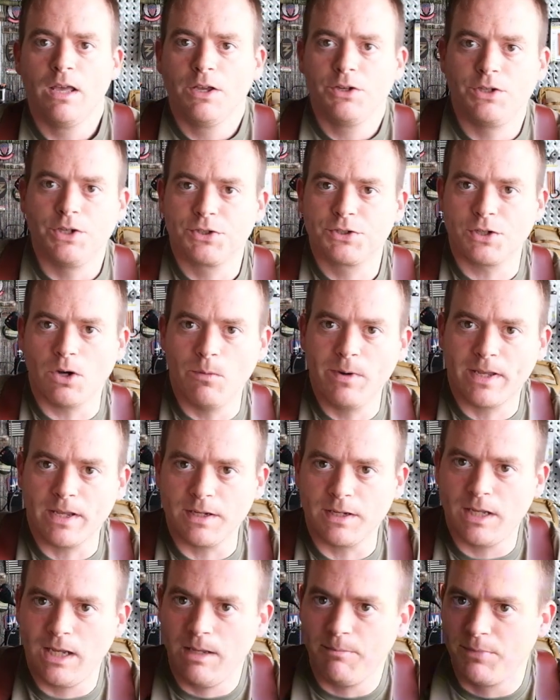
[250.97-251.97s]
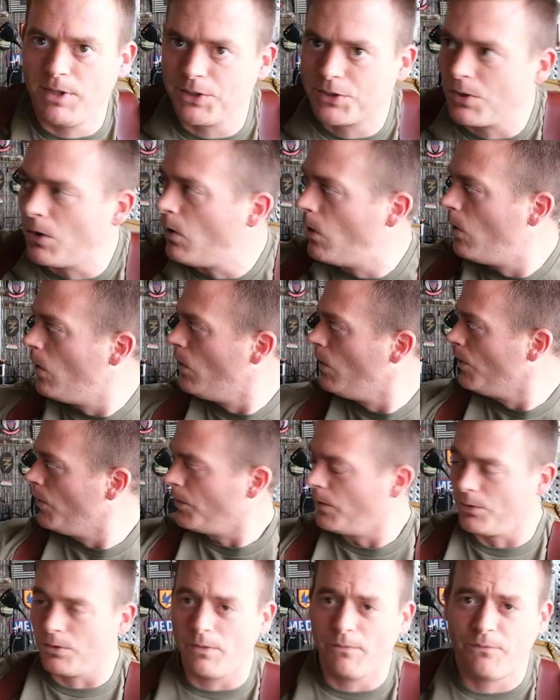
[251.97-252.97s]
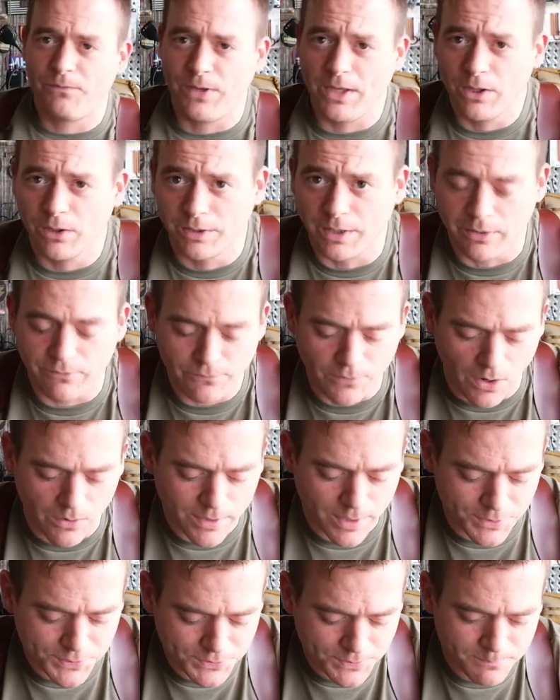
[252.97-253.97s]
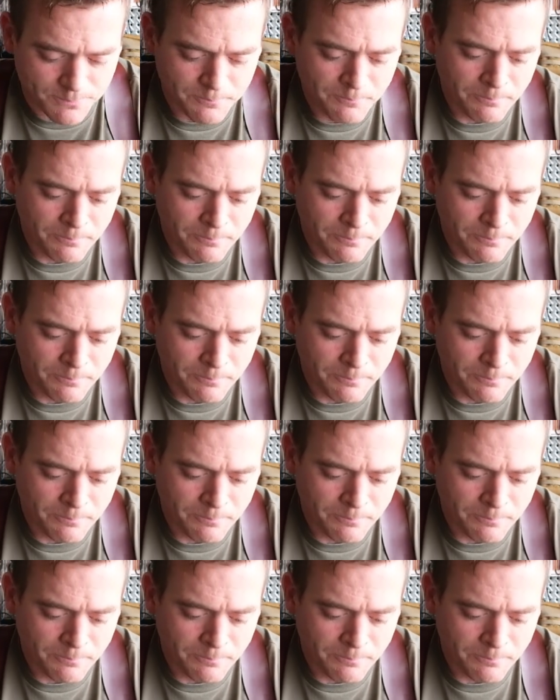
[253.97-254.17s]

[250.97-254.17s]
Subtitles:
just so we can keep this whole field in focus.